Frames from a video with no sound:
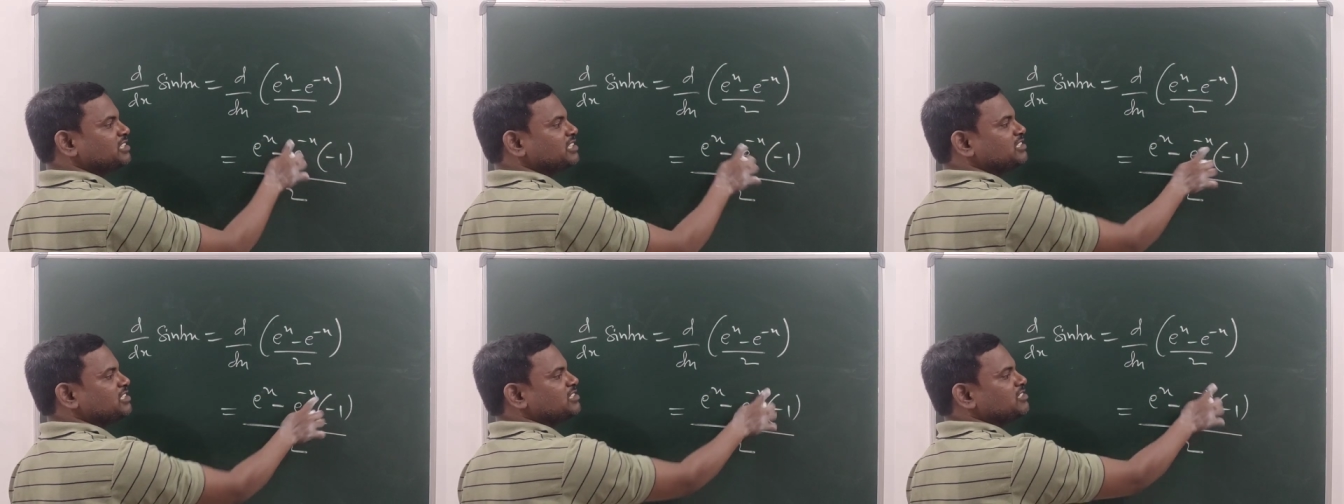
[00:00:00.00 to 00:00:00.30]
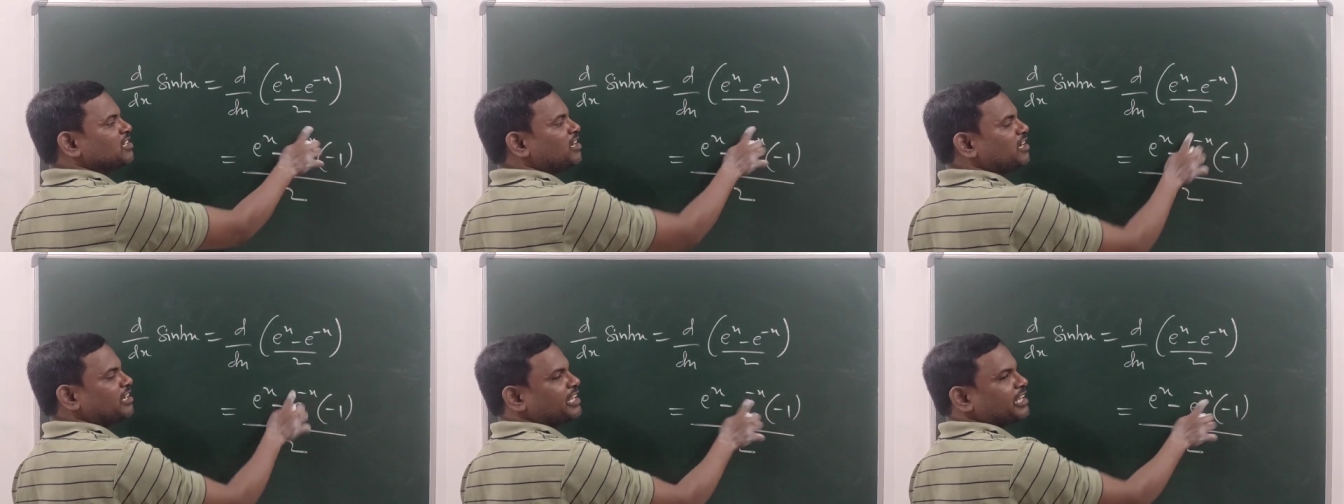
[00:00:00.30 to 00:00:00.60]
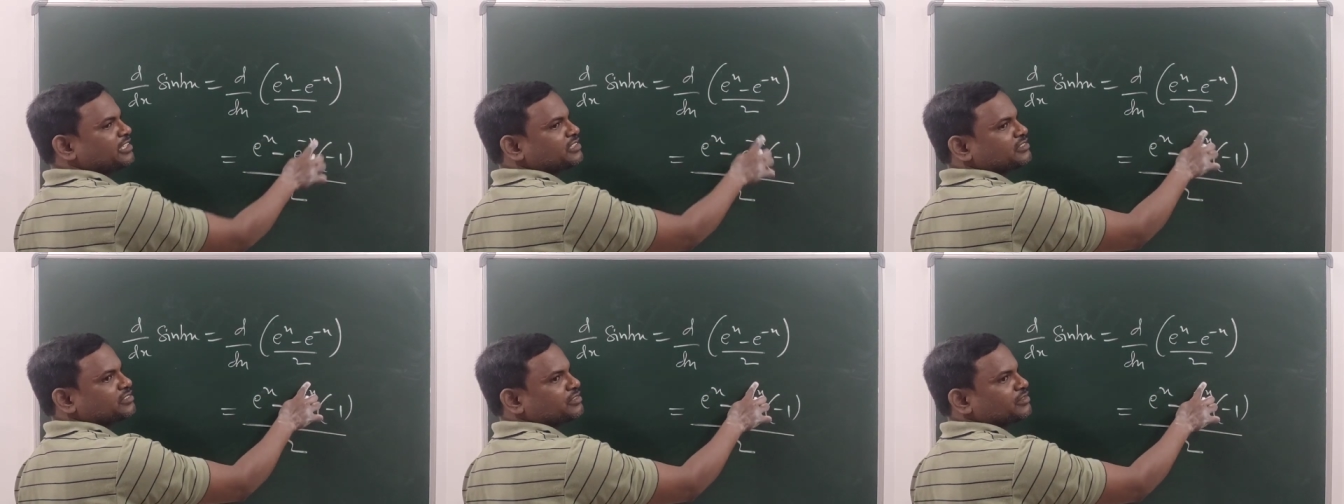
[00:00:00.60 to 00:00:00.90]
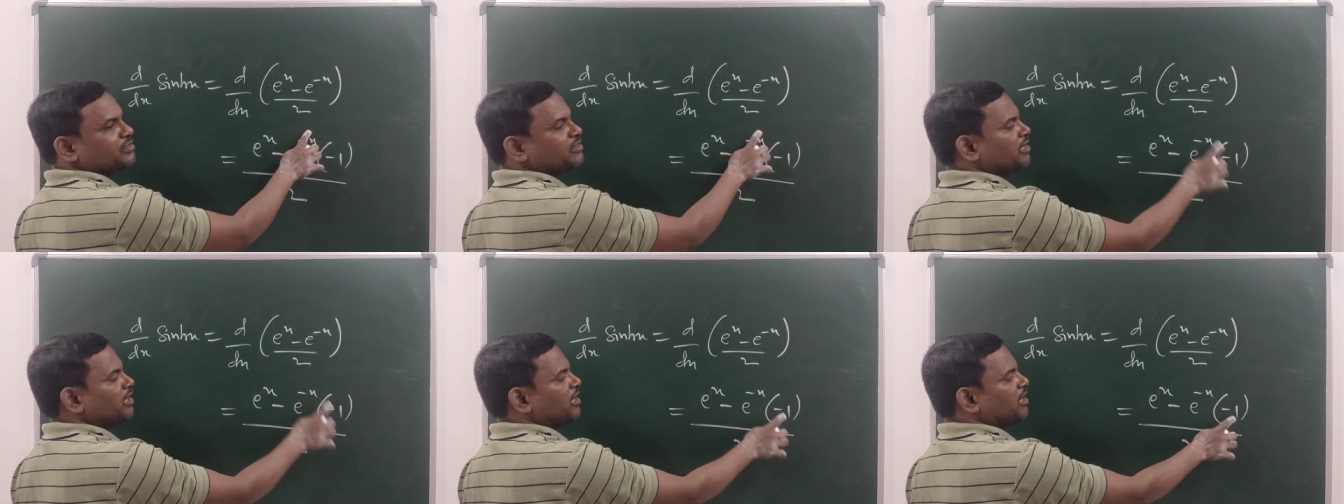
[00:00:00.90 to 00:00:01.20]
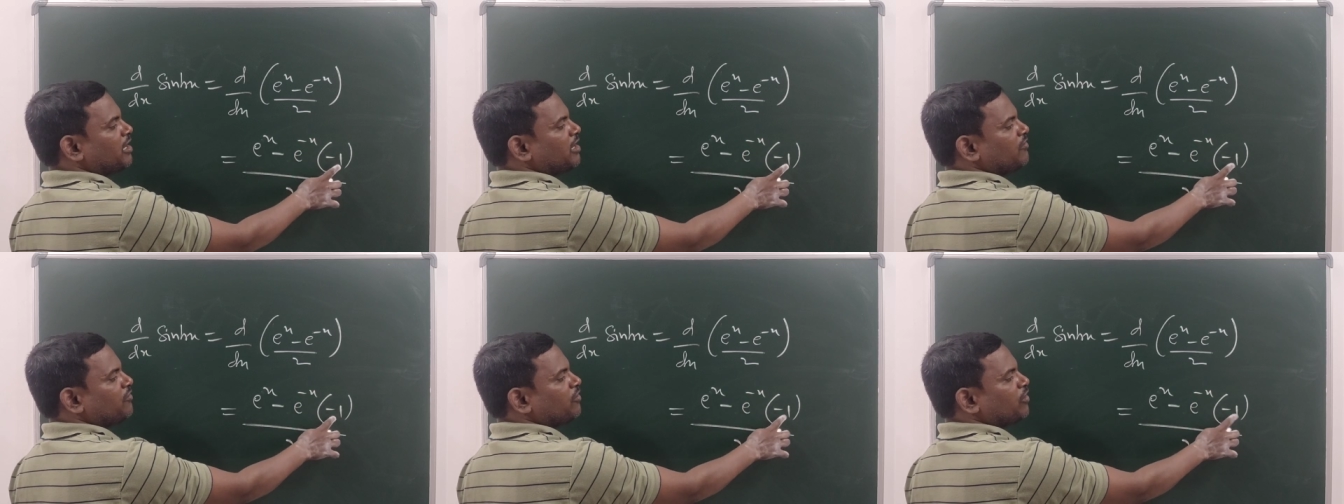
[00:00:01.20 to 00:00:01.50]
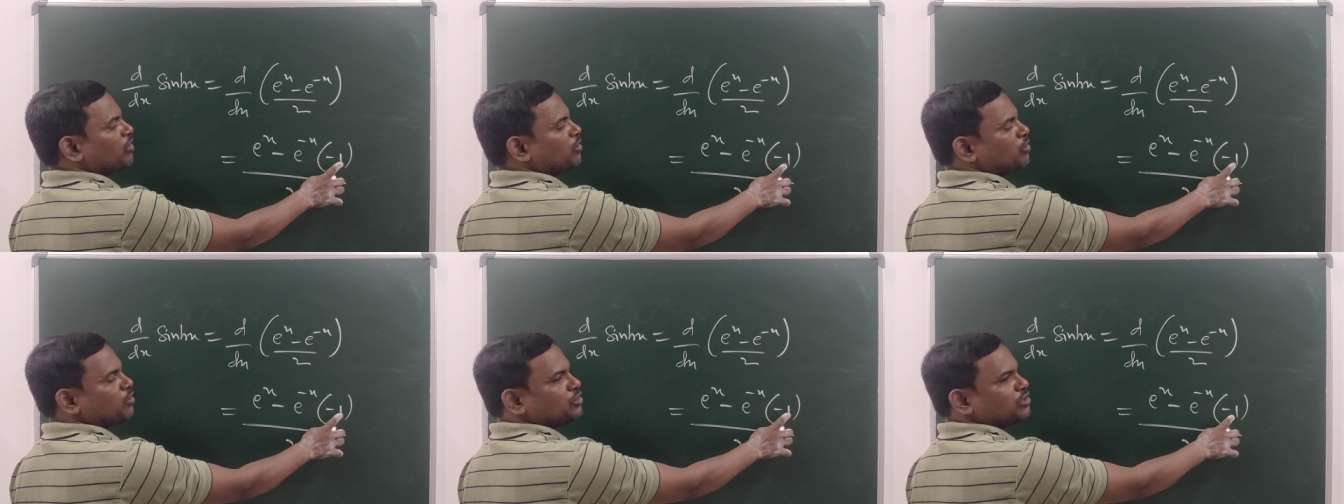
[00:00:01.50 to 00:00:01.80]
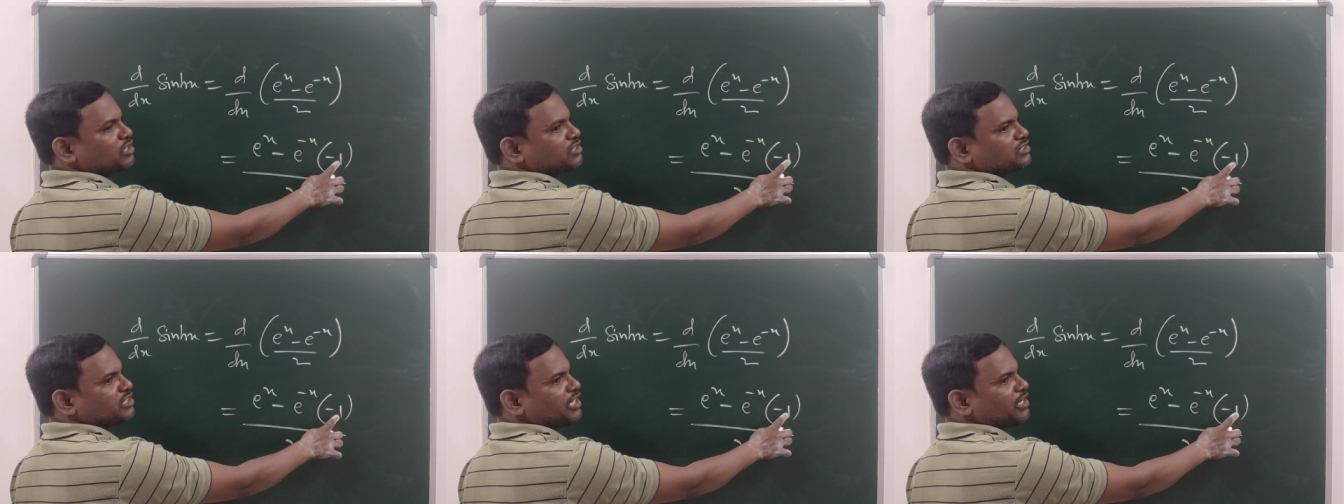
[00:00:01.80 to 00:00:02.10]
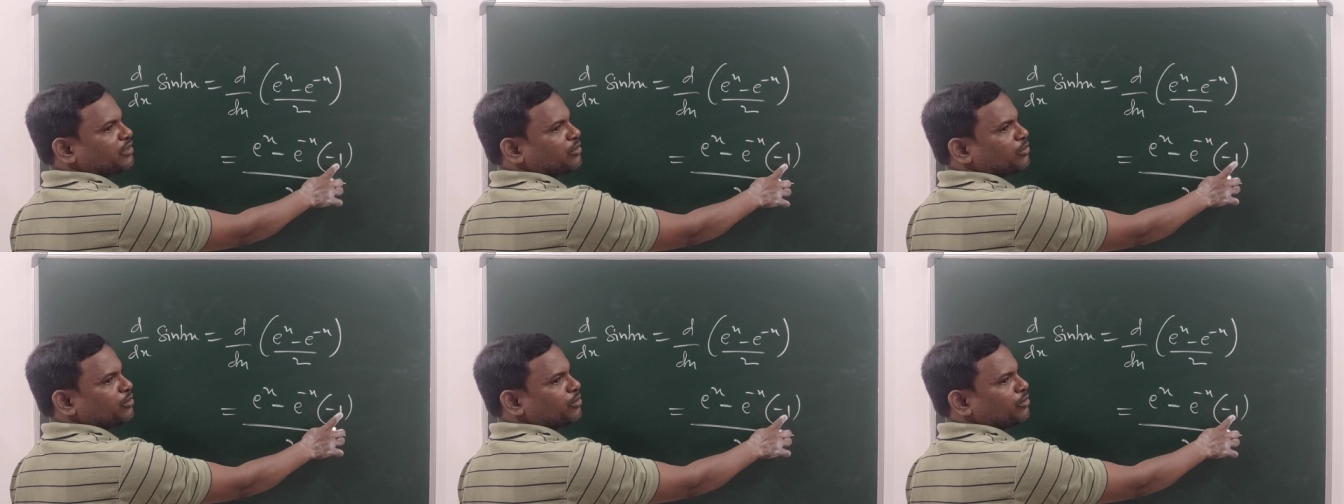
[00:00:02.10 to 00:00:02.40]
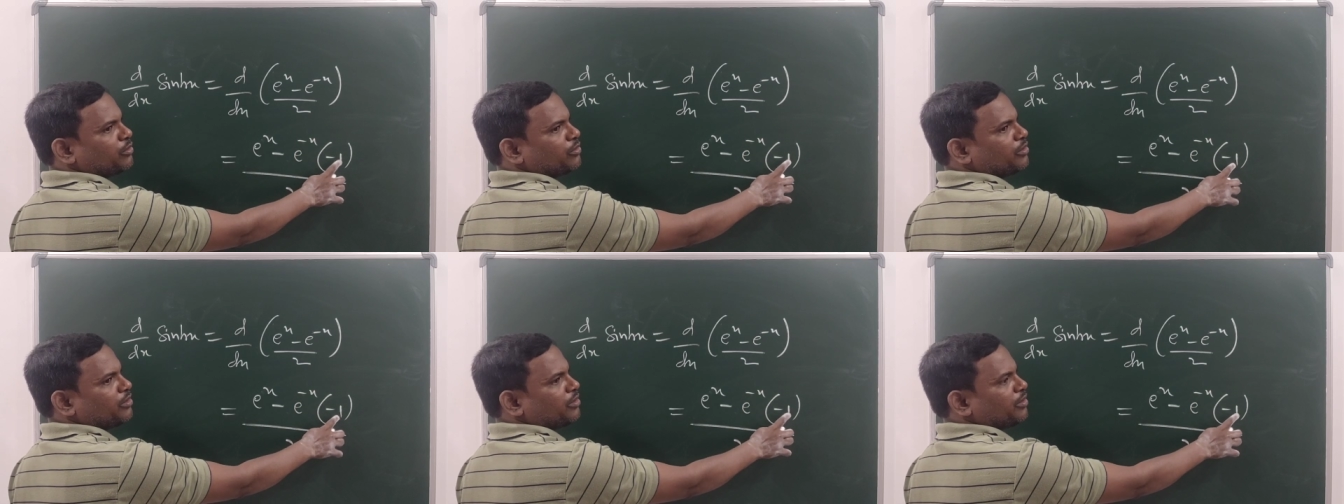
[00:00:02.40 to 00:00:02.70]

This is not x. I followed the chain rule.